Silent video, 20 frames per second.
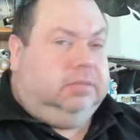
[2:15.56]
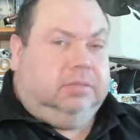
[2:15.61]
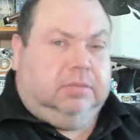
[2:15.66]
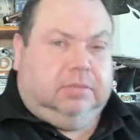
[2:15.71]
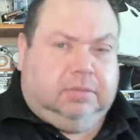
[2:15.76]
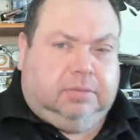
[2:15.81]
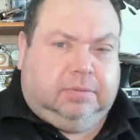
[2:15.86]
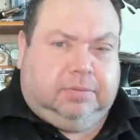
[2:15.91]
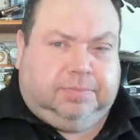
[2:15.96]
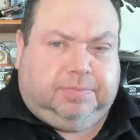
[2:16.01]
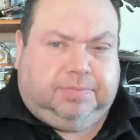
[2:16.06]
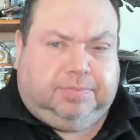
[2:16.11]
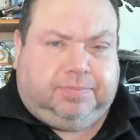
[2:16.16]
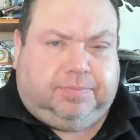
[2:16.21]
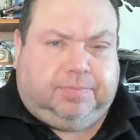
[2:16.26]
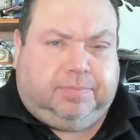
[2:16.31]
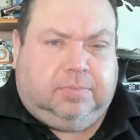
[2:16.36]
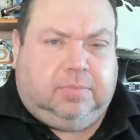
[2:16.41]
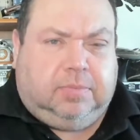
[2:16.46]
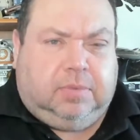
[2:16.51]

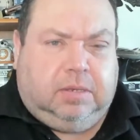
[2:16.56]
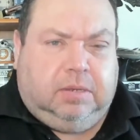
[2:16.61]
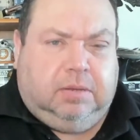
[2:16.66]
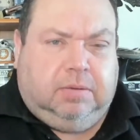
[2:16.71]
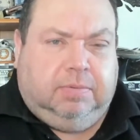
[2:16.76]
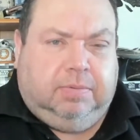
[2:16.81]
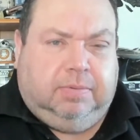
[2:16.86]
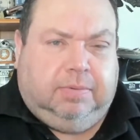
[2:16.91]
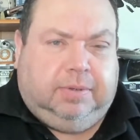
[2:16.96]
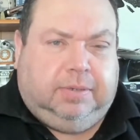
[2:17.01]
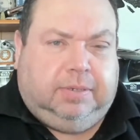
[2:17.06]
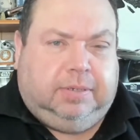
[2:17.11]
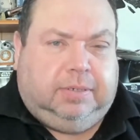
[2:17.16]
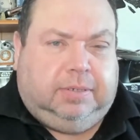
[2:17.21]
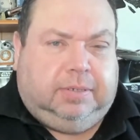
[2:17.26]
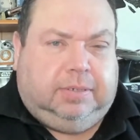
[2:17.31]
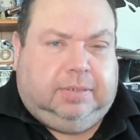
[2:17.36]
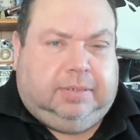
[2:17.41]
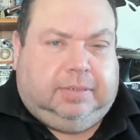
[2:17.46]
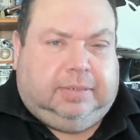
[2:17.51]

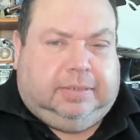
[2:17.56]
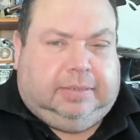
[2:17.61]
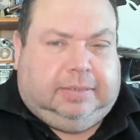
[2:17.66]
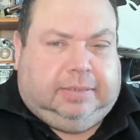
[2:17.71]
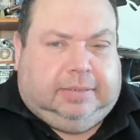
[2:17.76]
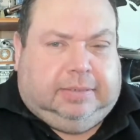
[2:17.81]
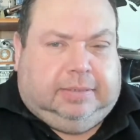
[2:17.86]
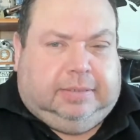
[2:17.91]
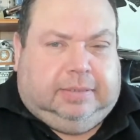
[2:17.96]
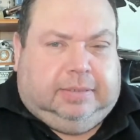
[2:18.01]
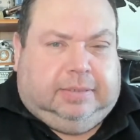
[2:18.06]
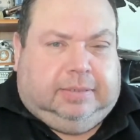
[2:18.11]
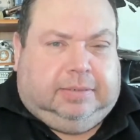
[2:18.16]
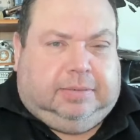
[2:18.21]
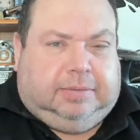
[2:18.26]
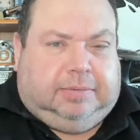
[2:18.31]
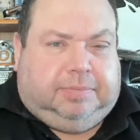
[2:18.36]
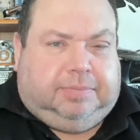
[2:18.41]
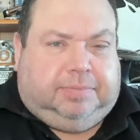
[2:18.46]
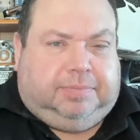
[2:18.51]

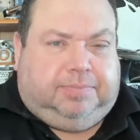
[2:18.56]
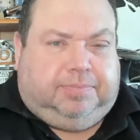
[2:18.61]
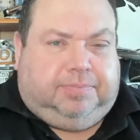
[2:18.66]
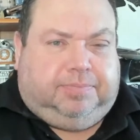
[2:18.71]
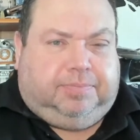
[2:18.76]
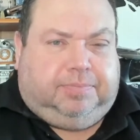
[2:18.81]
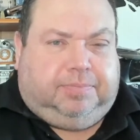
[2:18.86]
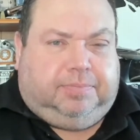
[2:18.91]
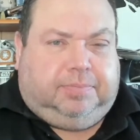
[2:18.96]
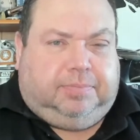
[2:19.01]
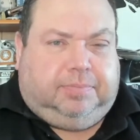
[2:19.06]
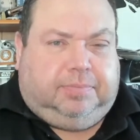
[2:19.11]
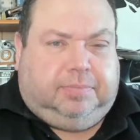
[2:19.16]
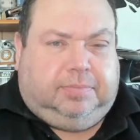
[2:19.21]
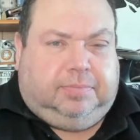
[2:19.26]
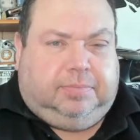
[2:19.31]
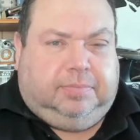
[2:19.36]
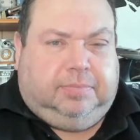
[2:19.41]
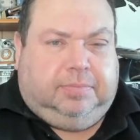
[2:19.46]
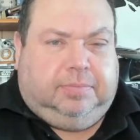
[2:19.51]

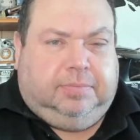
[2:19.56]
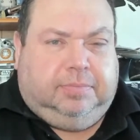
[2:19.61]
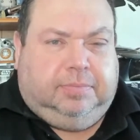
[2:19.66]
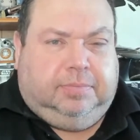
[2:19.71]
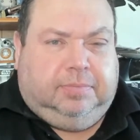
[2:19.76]
(silence)